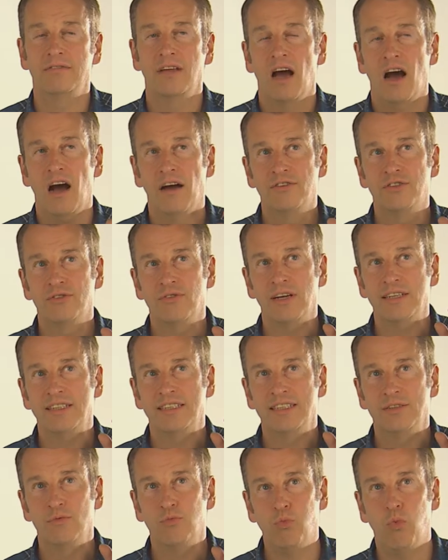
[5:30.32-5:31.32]
I've
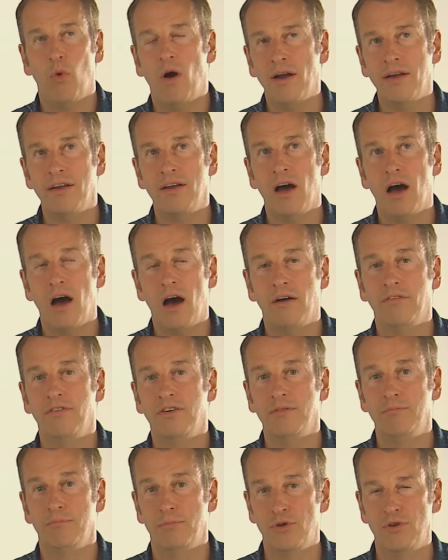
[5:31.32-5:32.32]
directed one
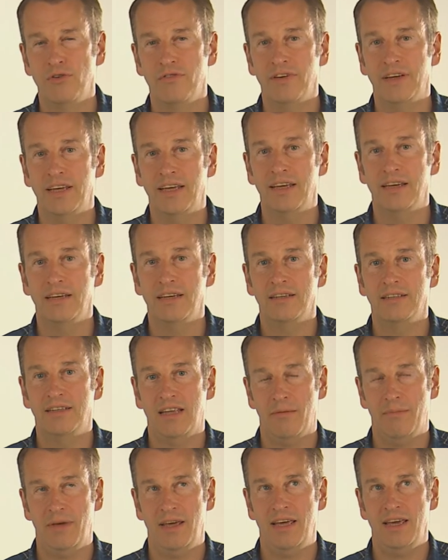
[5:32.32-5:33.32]
other movie,
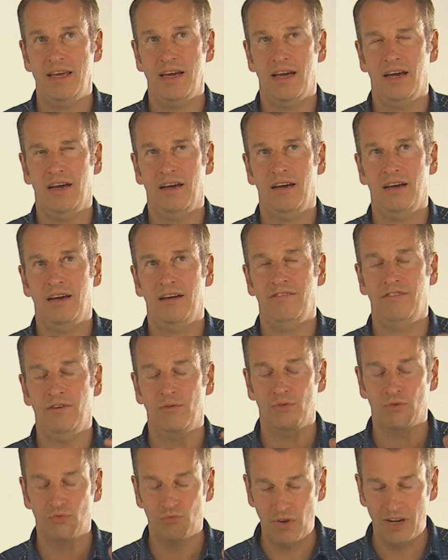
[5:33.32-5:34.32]
Debbie, a film
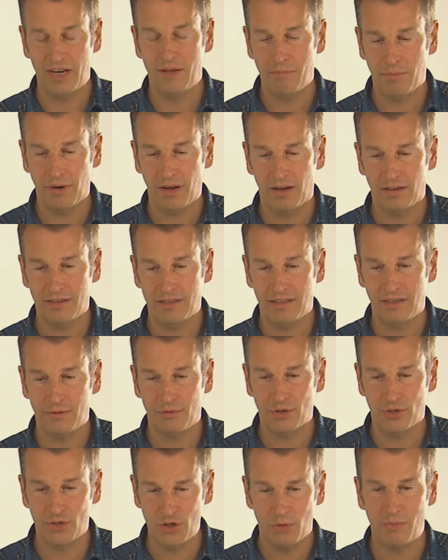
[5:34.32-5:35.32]
called Written in Blood. It was
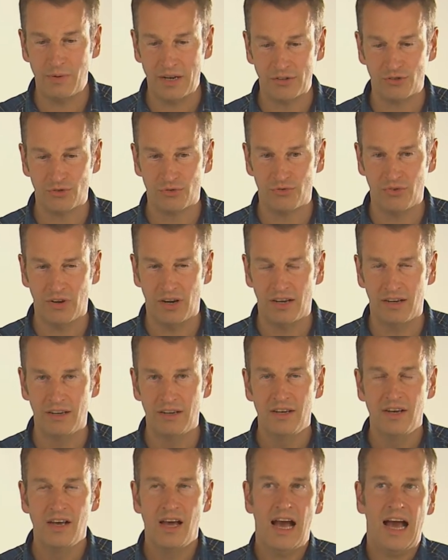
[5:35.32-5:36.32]
a supernatural thriller,
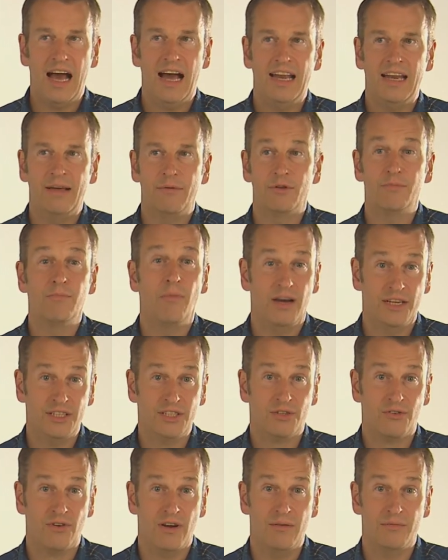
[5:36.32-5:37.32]
and it was my
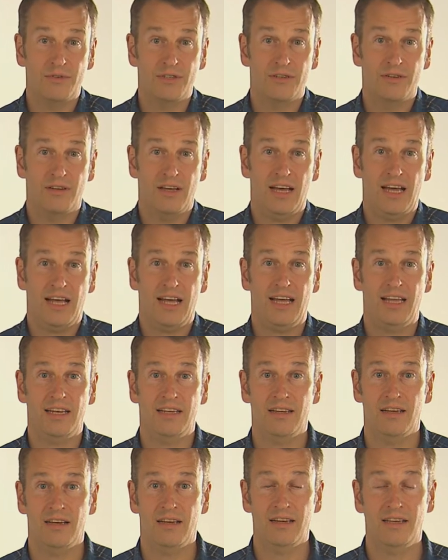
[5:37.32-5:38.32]
script. And,
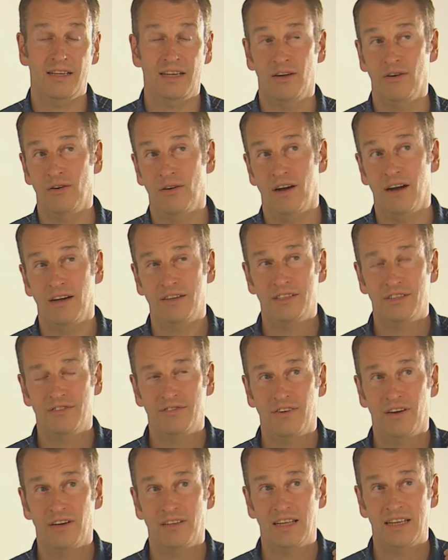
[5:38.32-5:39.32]
you know, I just
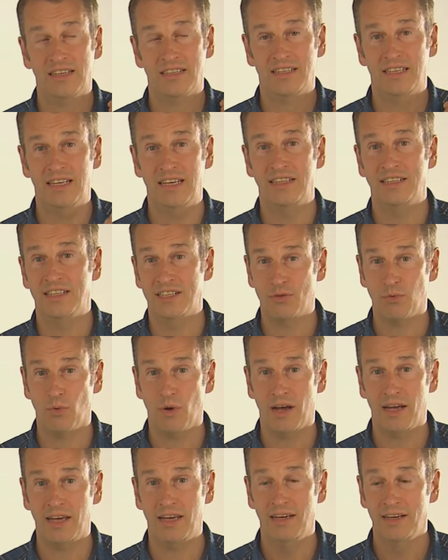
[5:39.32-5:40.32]
find that's the easiest
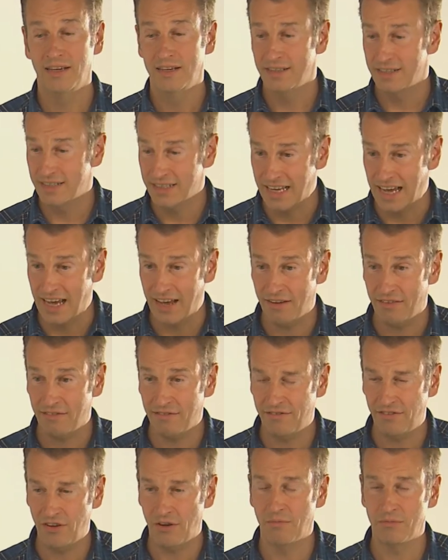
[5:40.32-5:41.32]
way to get
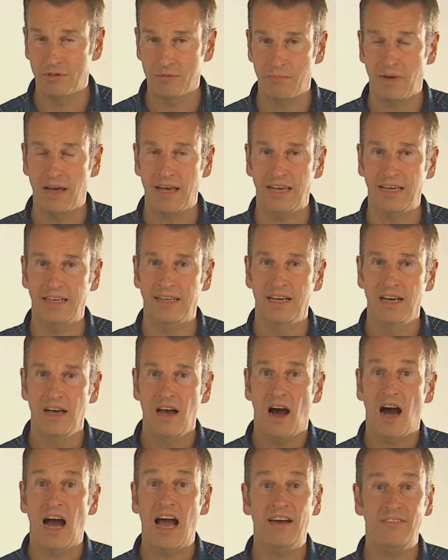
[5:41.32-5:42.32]
films made.
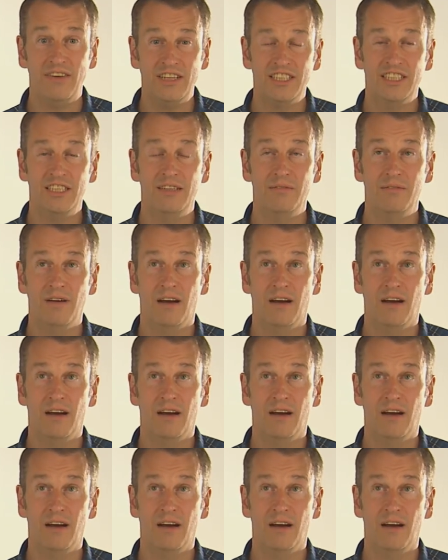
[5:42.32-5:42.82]
I have actually